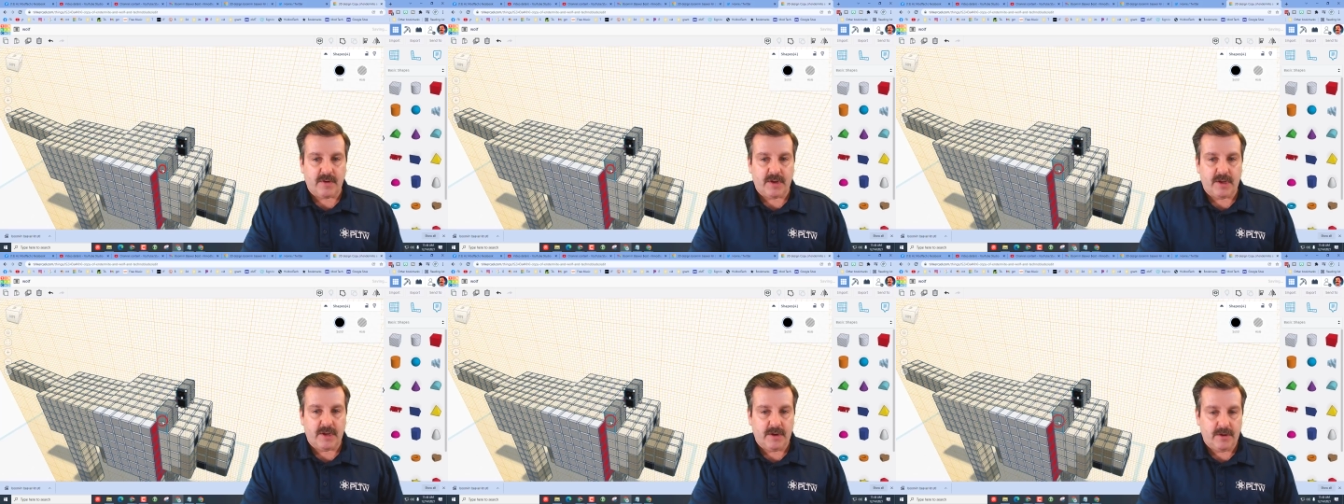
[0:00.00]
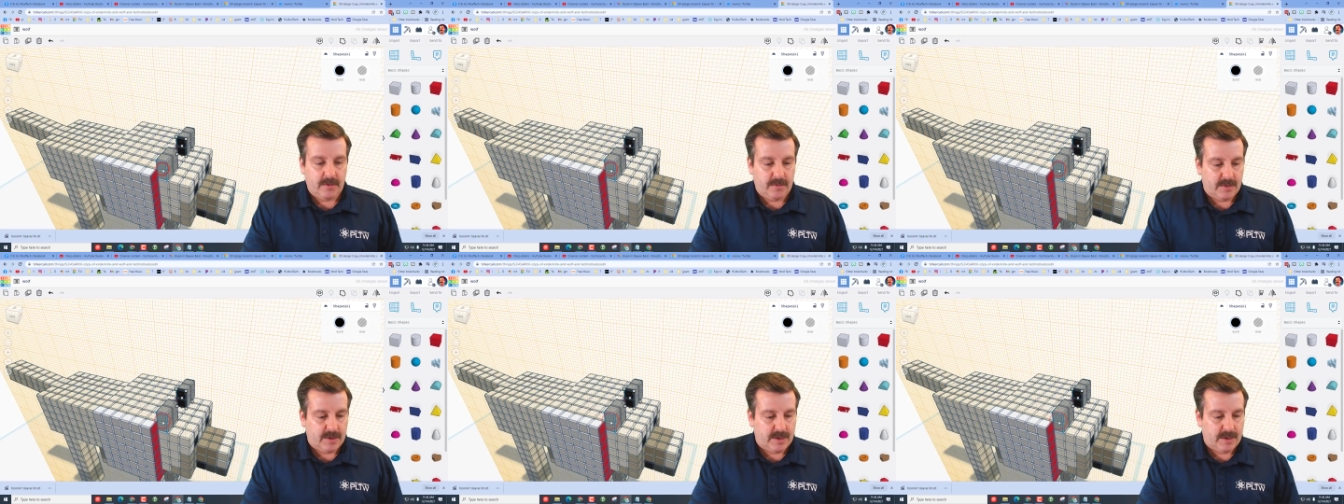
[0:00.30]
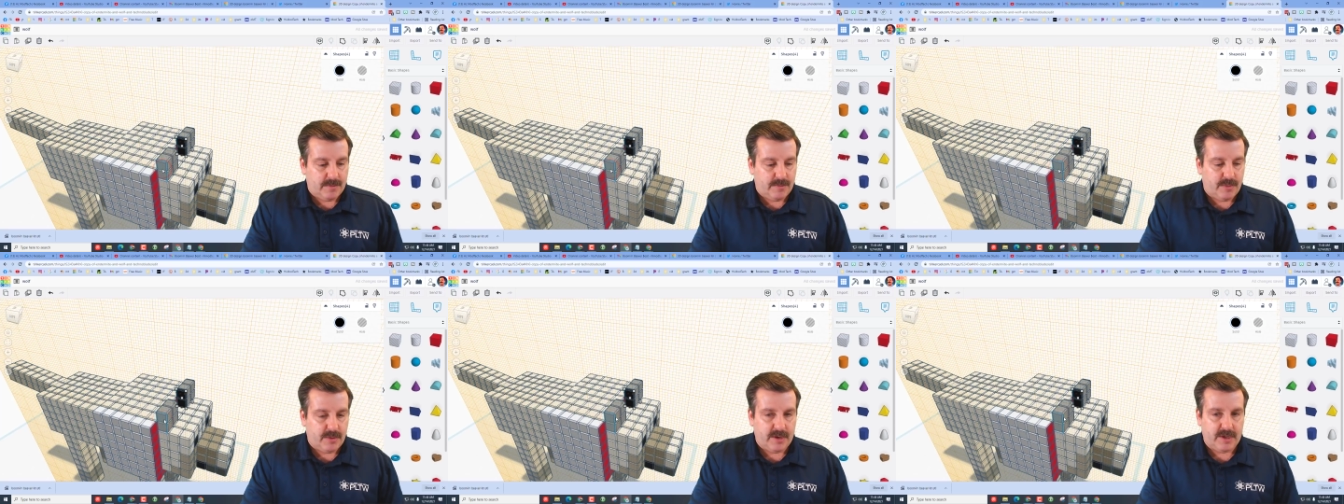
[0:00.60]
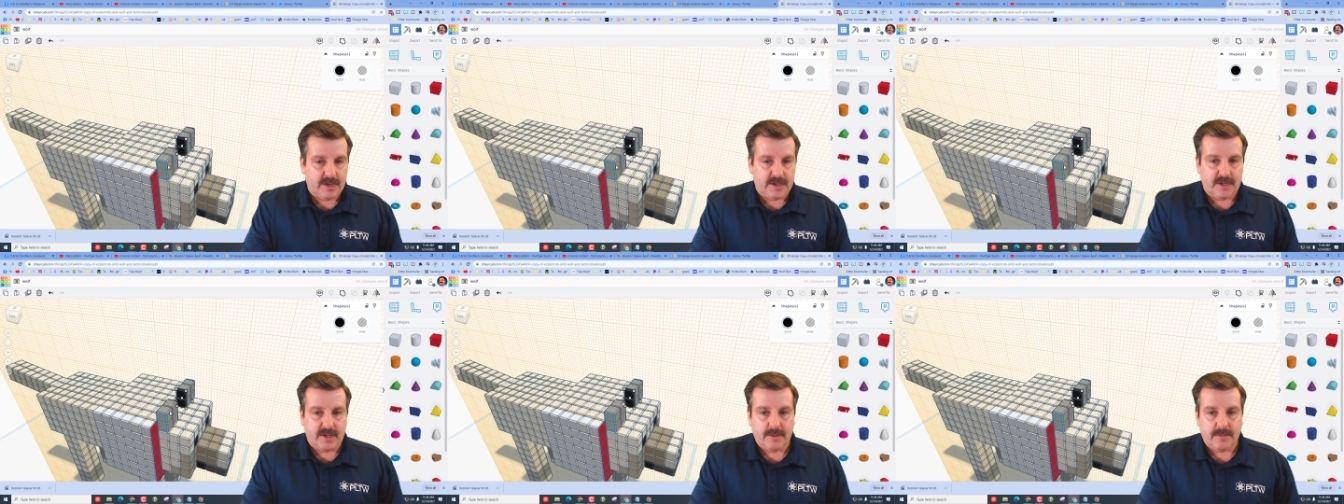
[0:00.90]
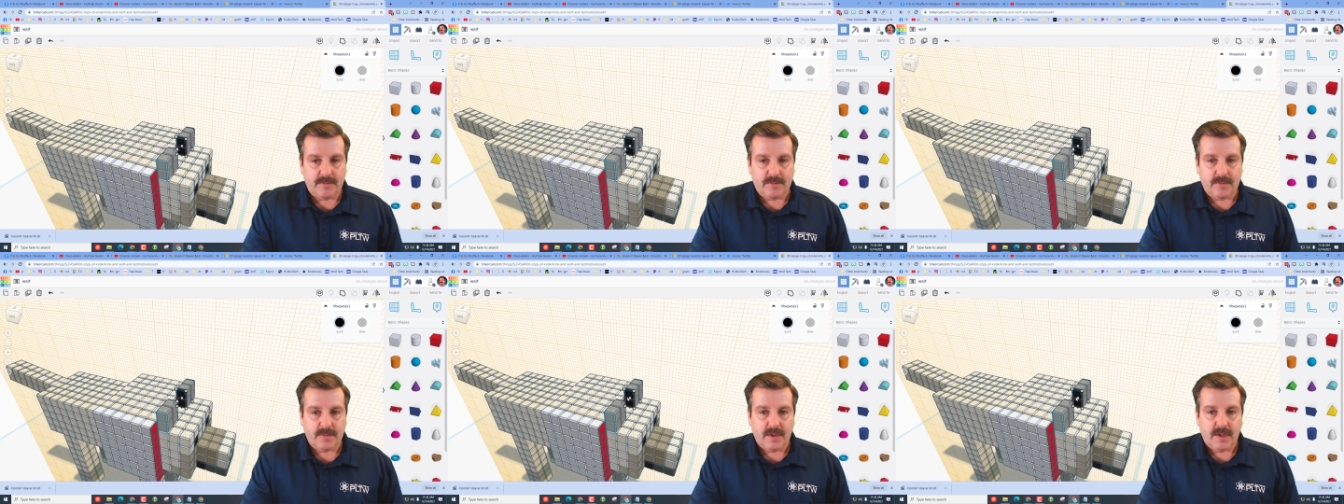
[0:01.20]
here and put
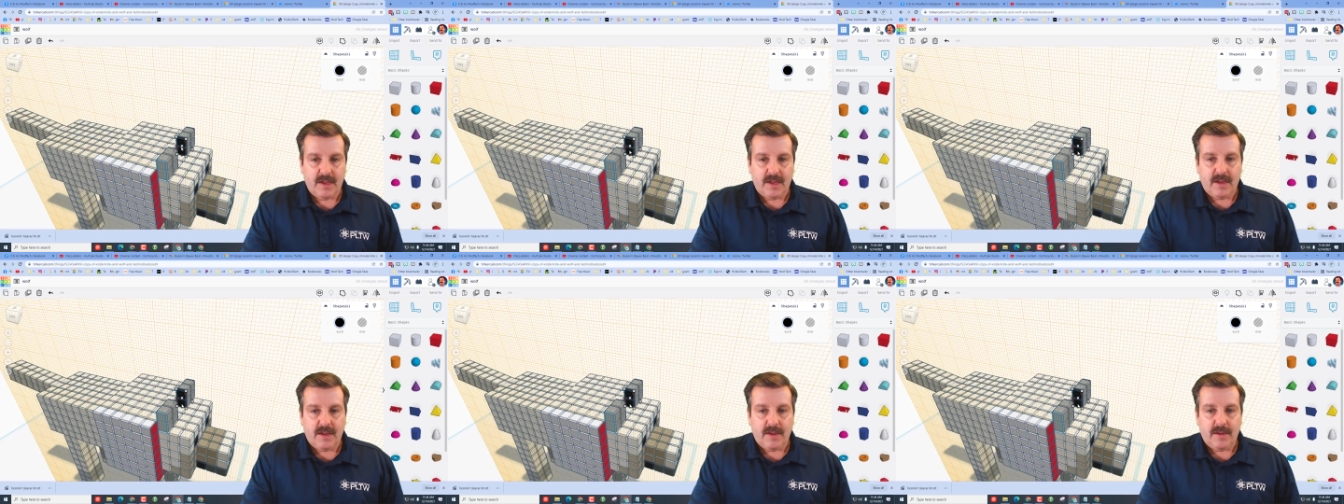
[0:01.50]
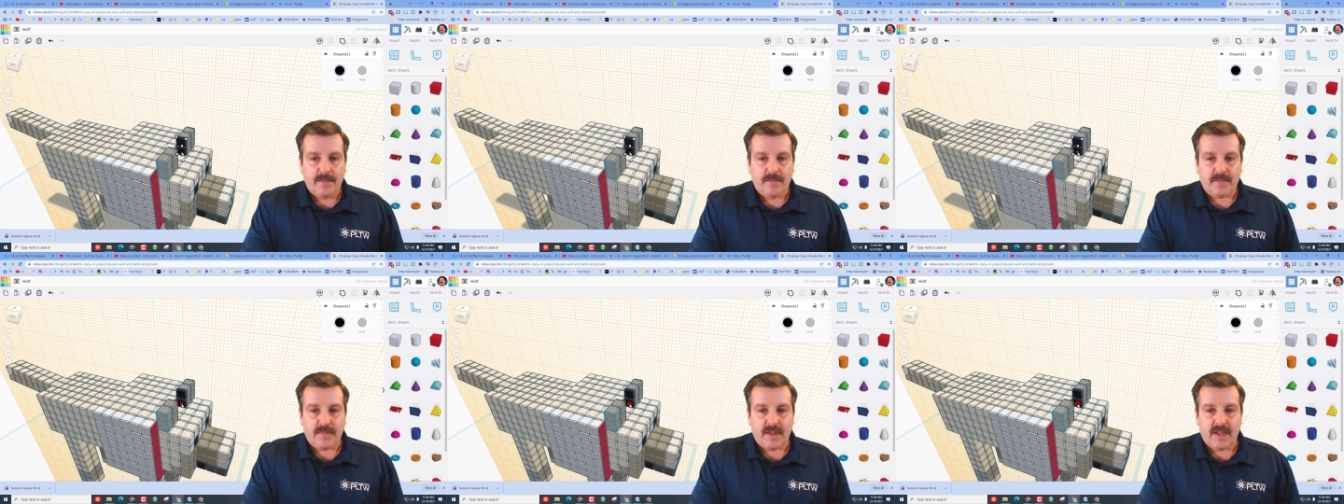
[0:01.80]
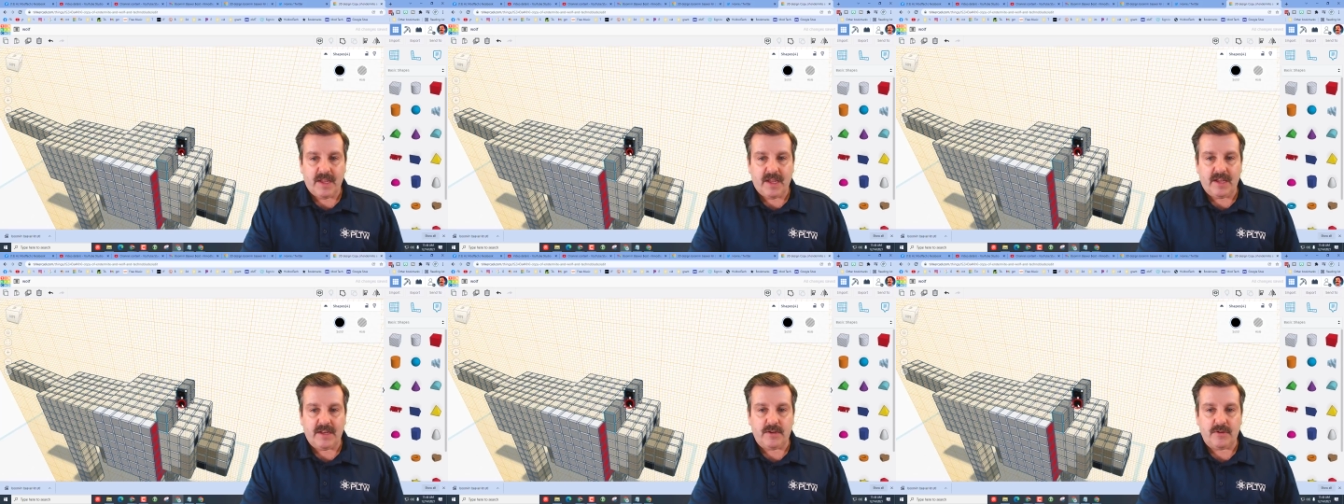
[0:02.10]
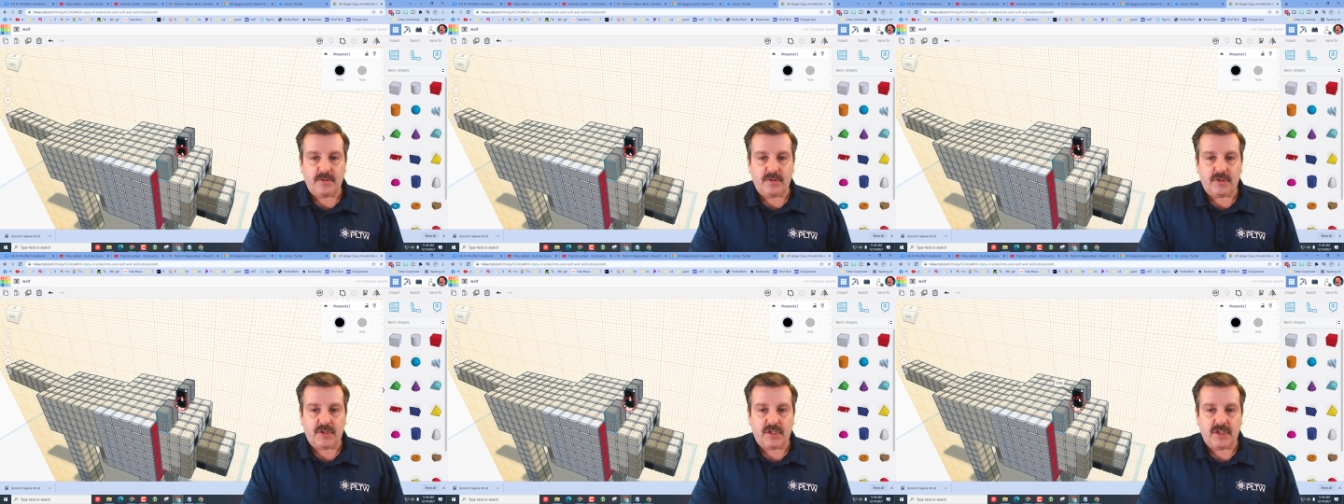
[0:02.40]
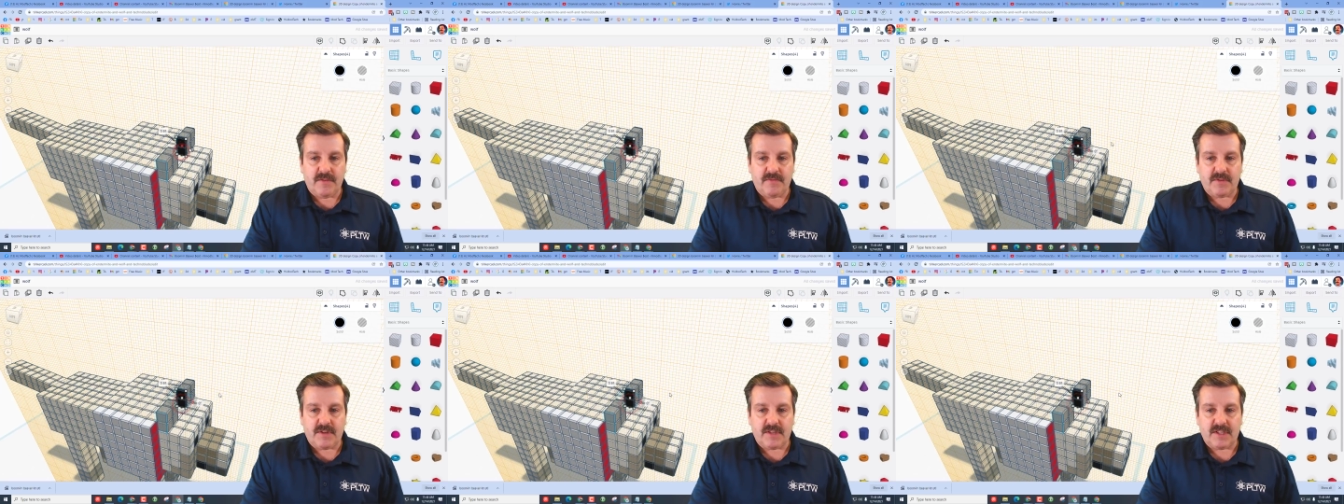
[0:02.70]
and do
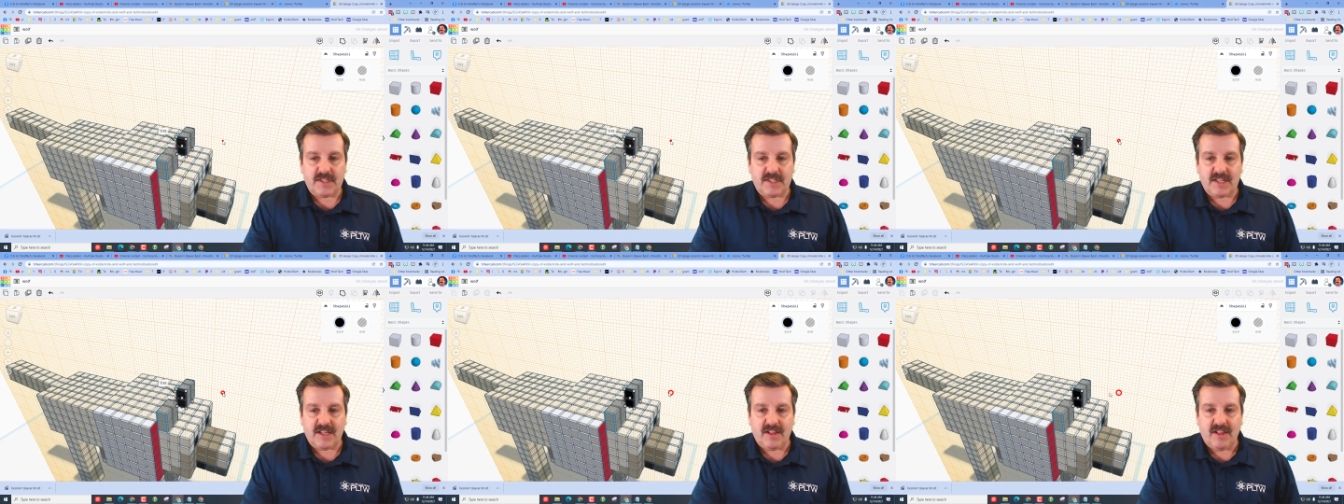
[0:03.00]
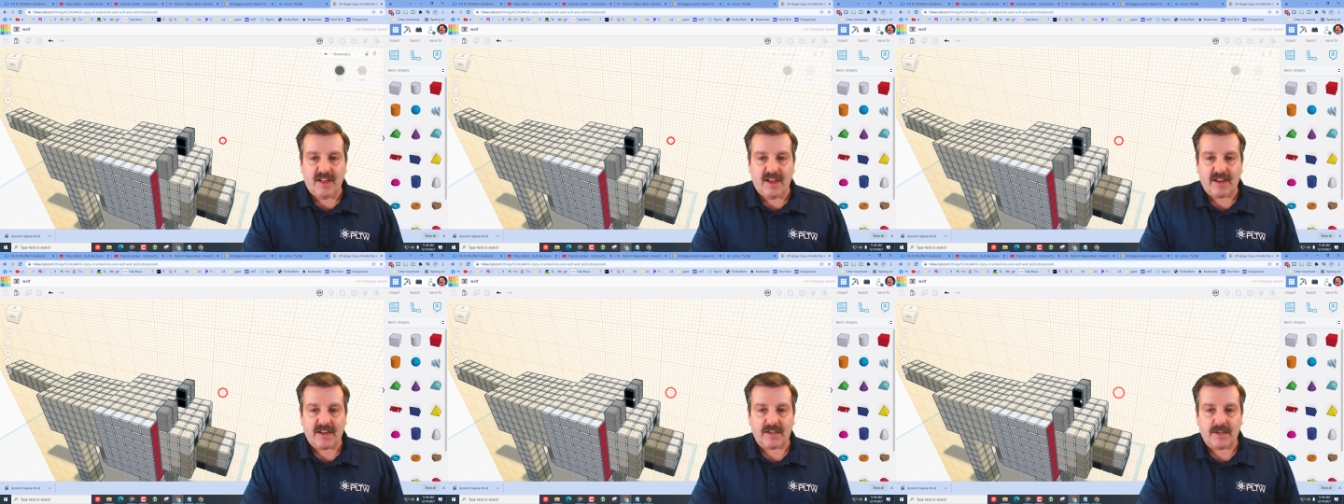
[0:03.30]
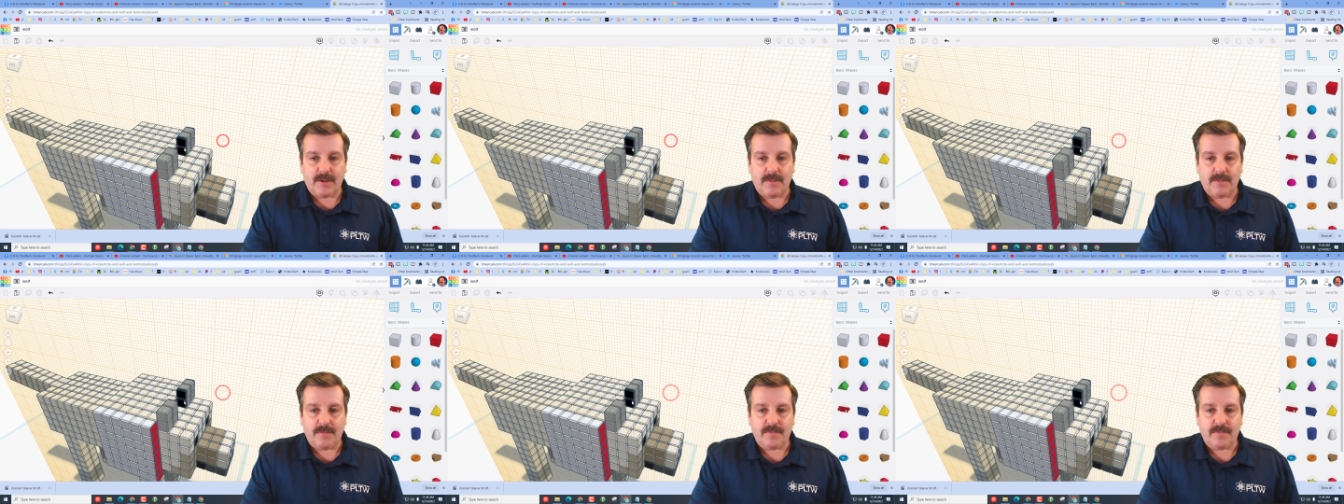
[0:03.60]
shift to select,